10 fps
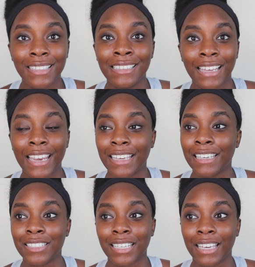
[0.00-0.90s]
Like,
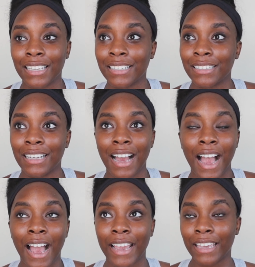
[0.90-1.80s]
he's like,
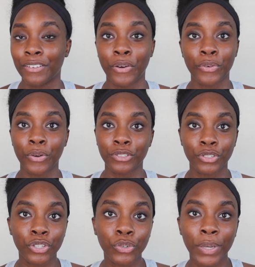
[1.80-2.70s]
I don't know what
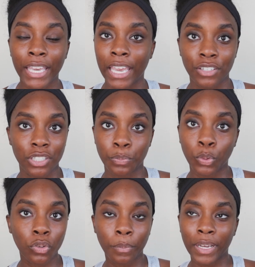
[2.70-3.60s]
to do. We can't just
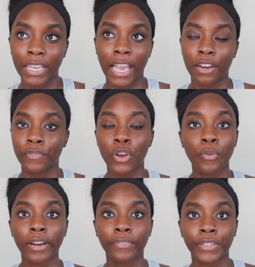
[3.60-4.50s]
pull the money out of
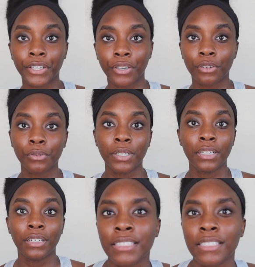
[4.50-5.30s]
nowhere for you.